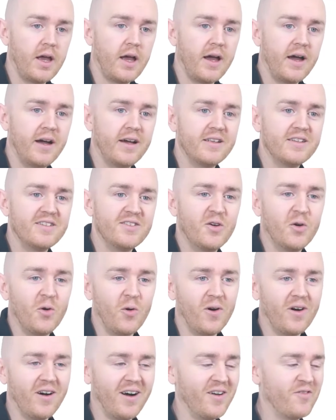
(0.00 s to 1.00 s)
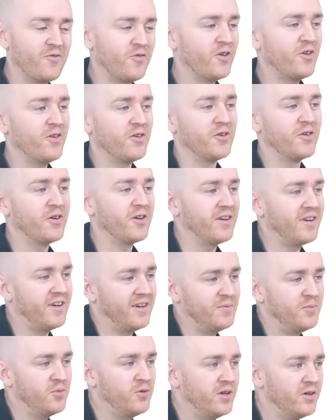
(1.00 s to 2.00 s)
And you know, I figured
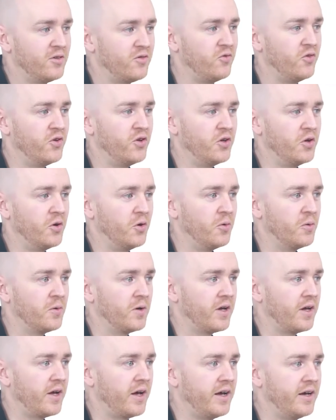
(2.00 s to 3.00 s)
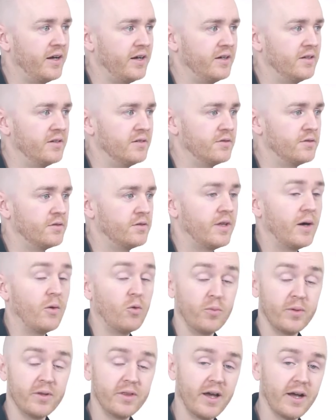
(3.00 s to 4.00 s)
I'd put out the video and that
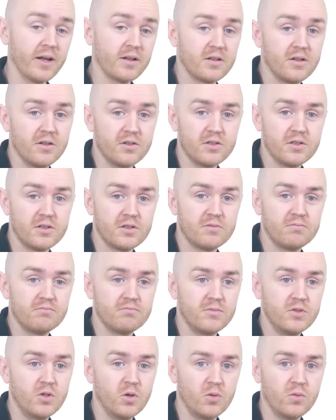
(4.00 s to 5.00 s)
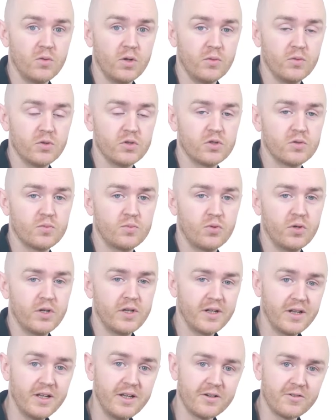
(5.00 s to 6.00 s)
would be that, because you know, it was pretty
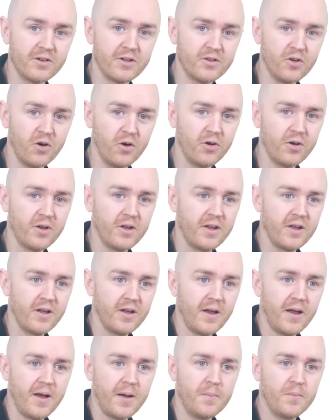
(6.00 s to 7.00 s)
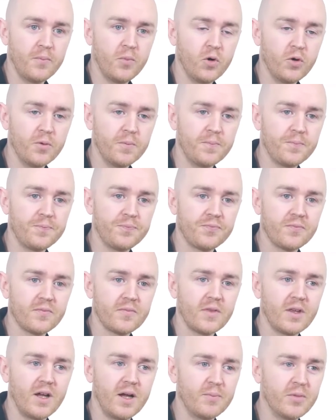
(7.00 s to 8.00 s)
clear, I thought. But
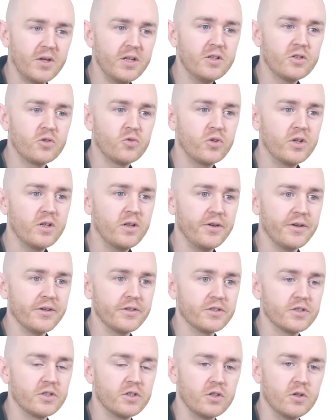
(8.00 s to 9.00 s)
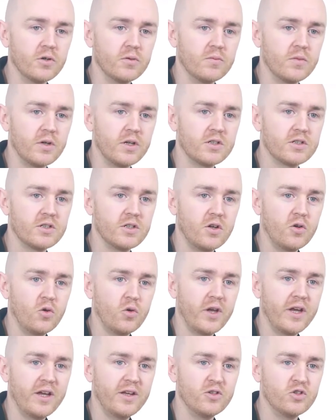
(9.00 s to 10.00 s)
I'm beginning to realize, you know, it's not
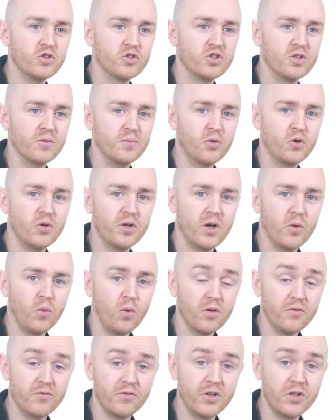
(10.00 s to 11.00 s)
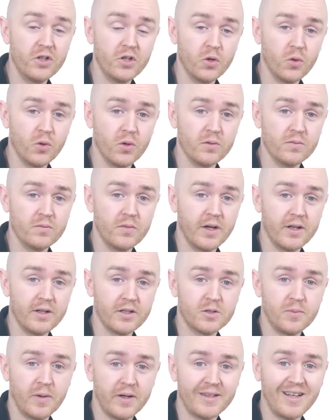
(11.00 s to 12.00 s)
okay just to put out one video and
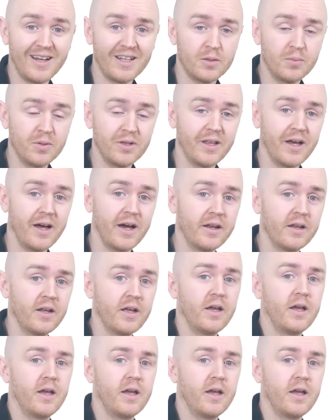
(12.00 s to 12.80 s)
expect that to be that.